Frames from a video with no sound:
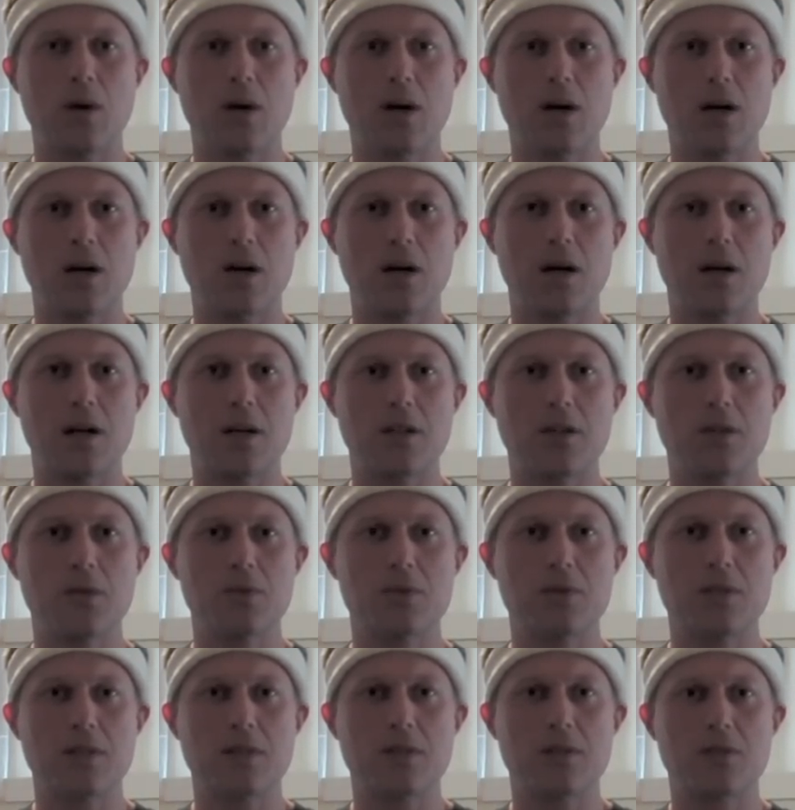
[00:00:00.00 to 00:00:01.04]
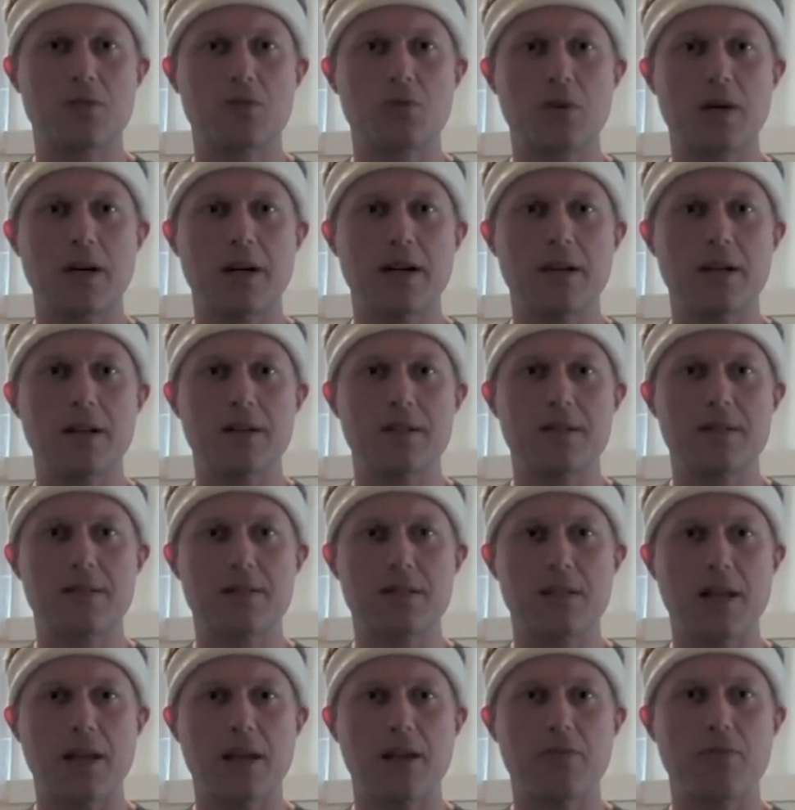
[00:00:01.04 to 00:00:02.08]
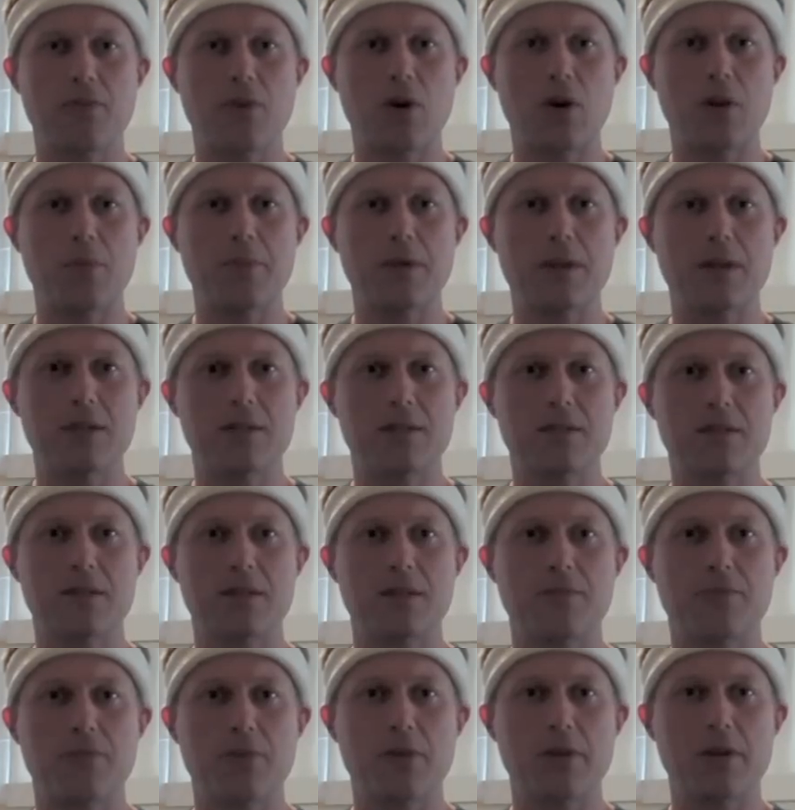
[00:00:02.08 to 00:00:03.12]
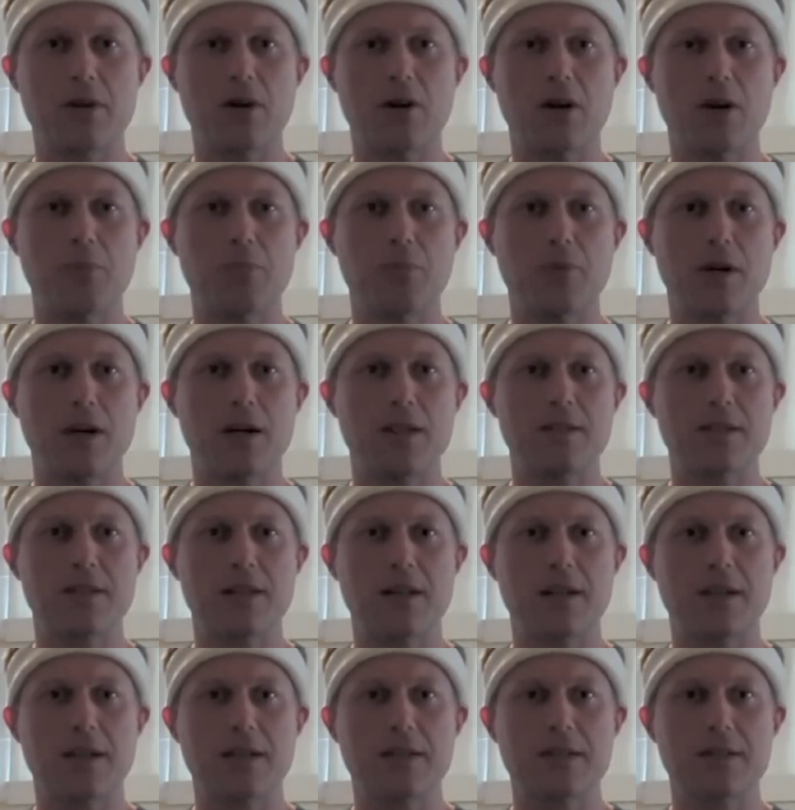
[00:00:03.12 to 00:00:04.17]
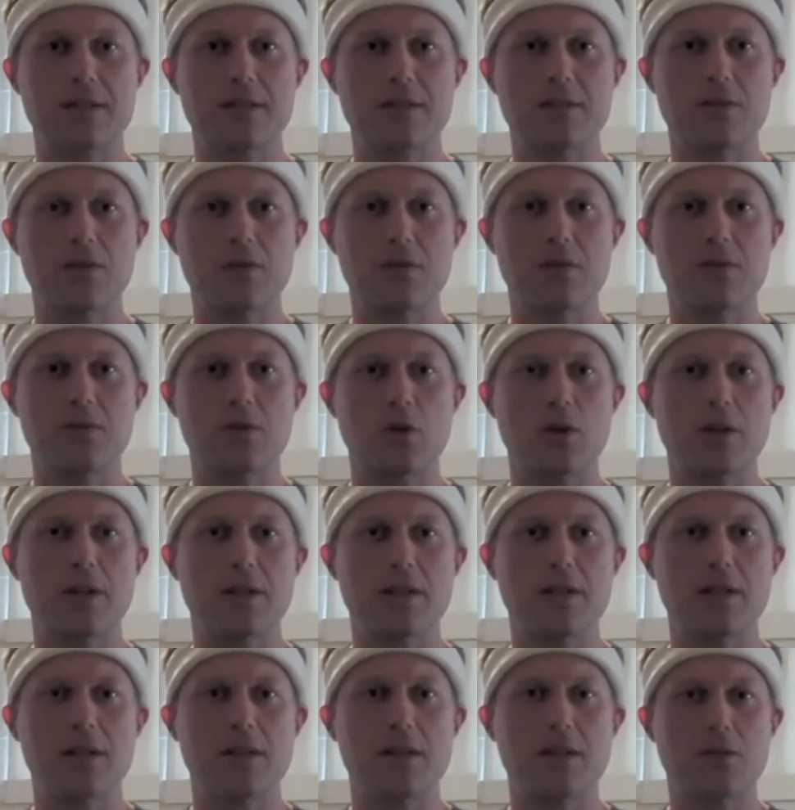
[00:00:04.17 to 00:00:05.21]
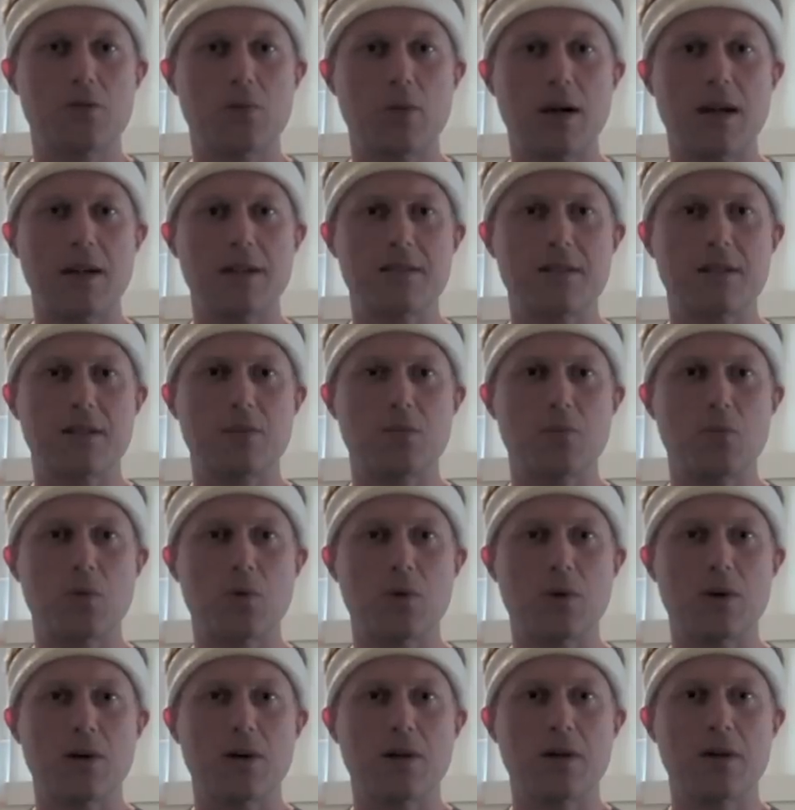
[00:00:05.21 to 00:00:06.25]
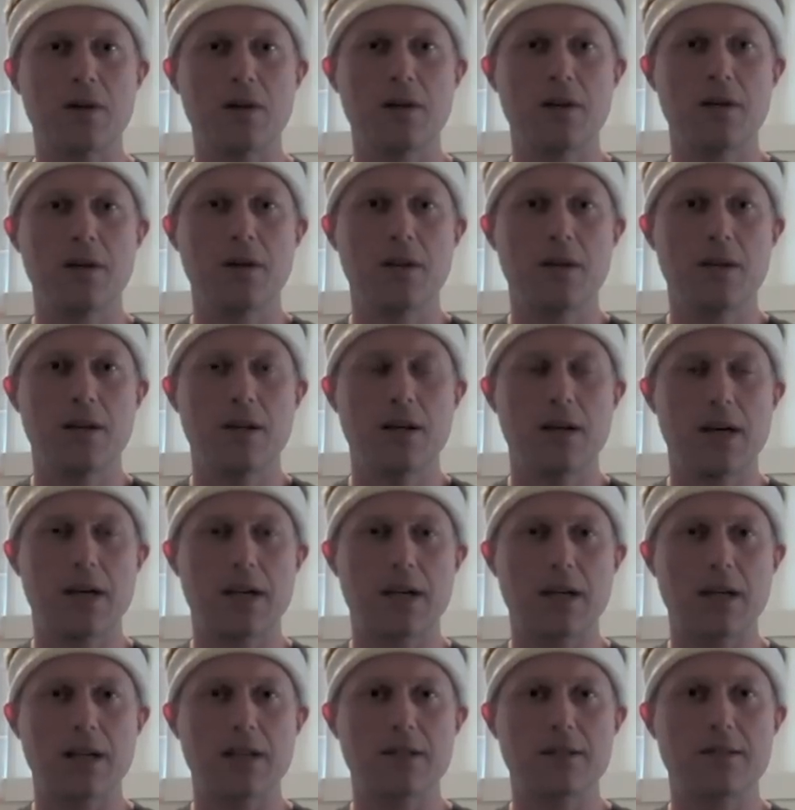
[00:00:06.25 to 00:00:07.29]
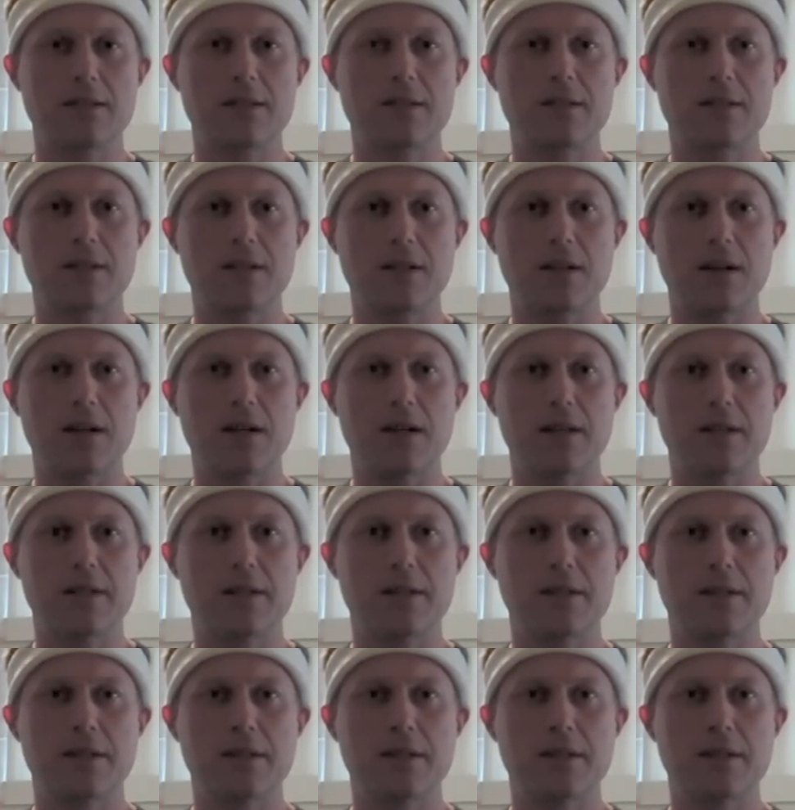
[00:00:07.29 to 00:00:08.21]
uh, used it to train his slave armies for their uprising against during the Thracic War against. Uh...